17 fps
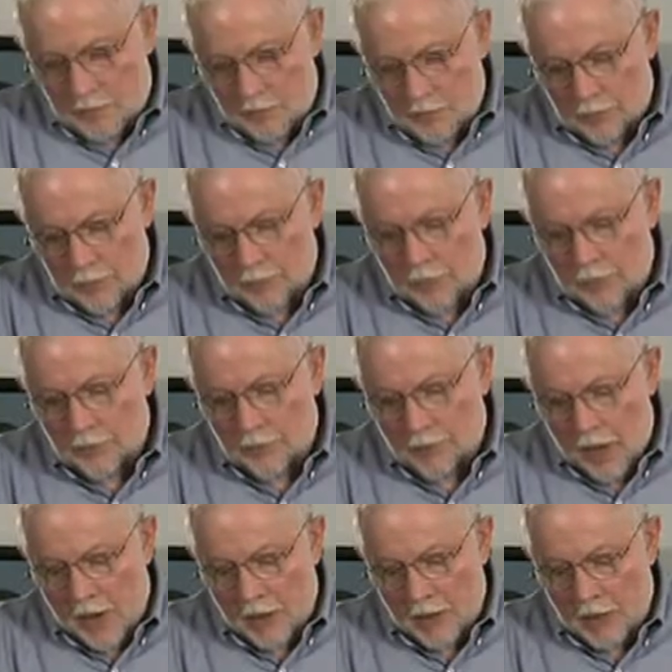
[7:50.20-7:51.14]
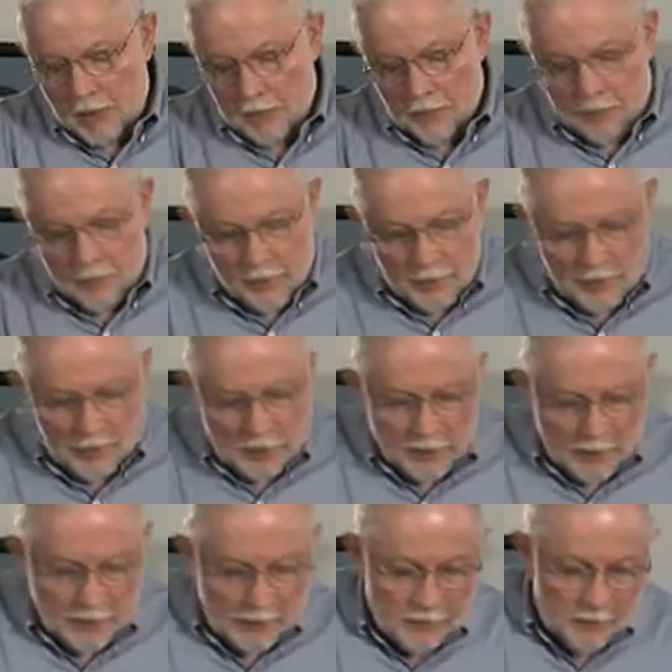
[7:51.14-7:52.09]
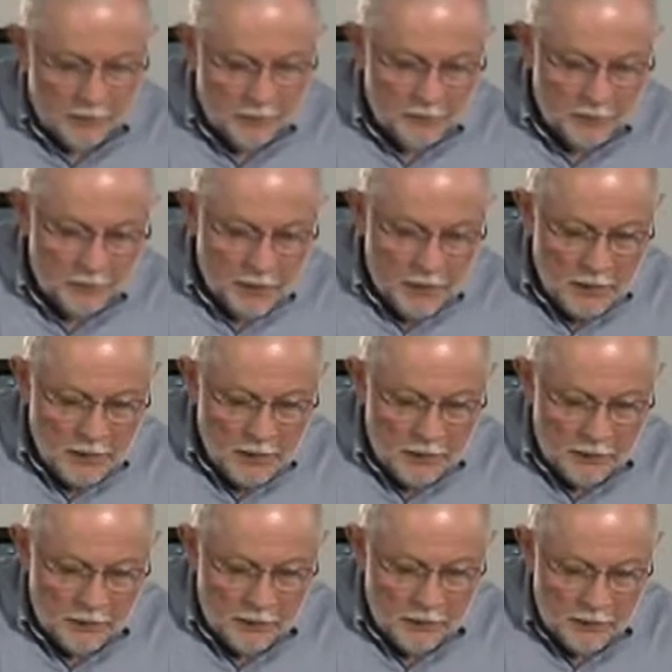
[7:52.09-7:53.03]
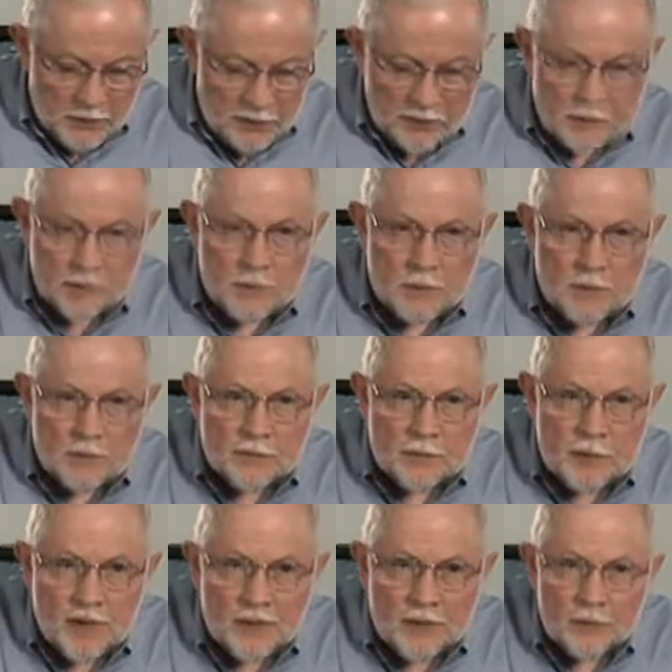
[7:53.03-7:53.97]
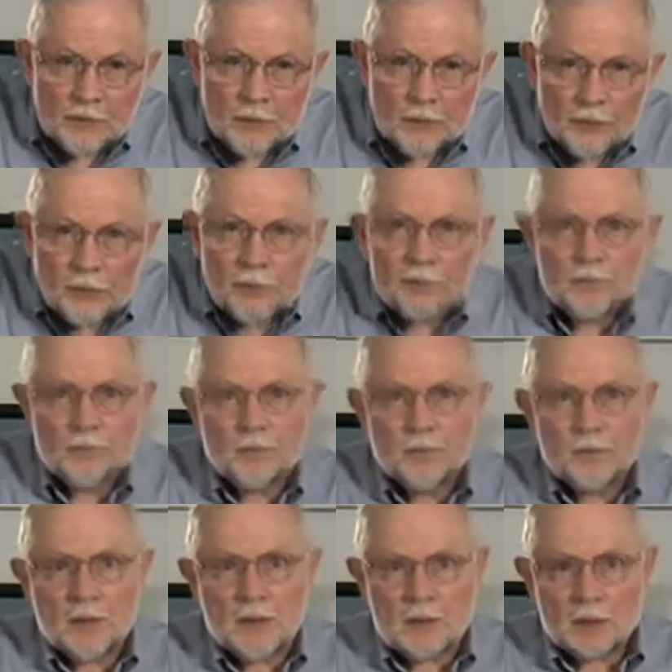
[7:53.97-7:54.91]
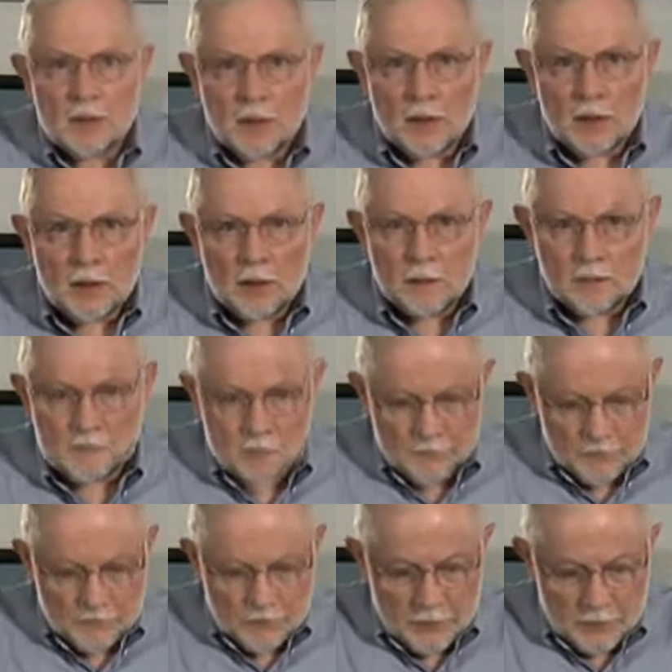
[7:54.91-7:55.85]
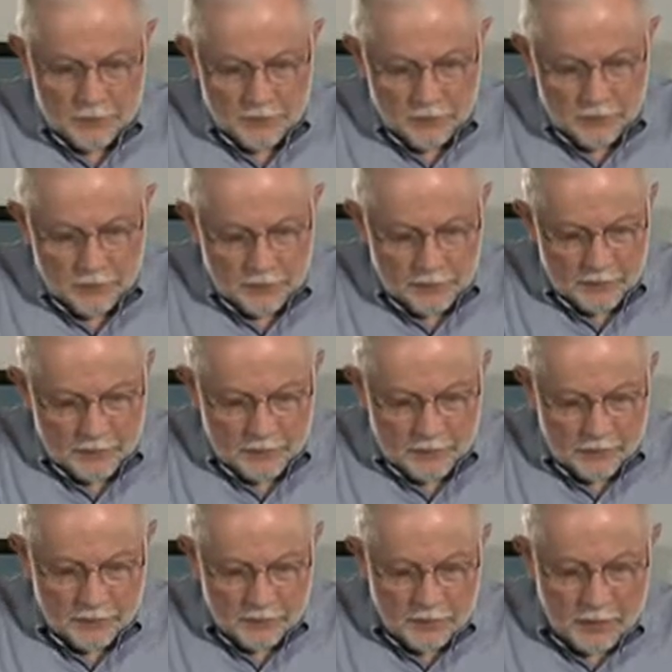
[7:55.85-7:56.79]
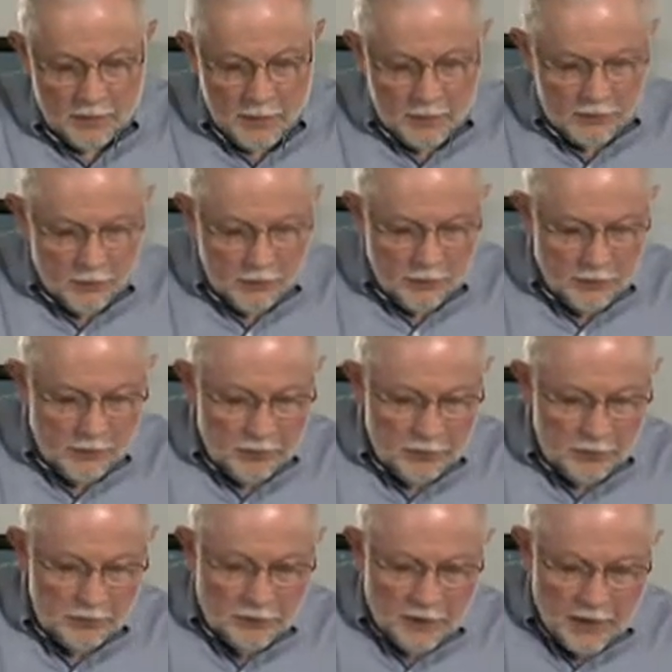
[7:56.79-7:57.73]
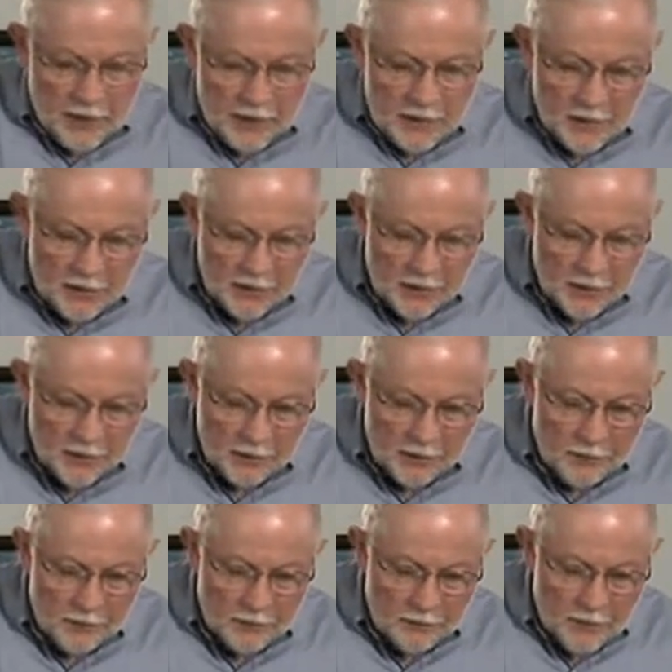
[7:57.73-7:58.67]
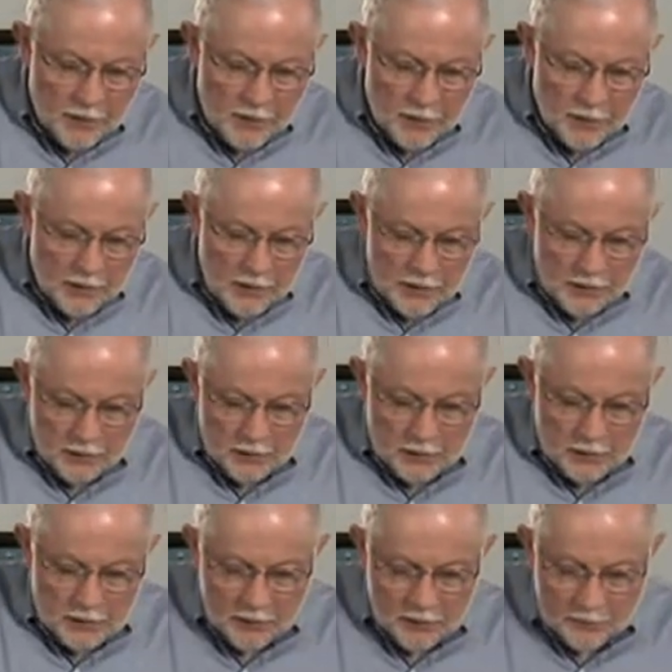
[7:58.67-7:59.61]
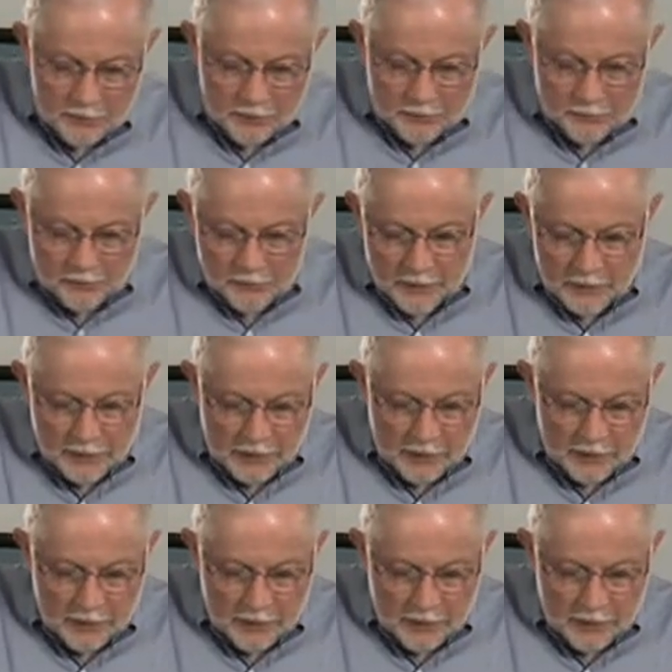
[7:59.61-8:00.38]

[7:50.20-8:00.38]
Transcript: When this goes back into the regulator, that's going to be squeezed down over that cage. So we want that uh, to be able to slide in there and uh, not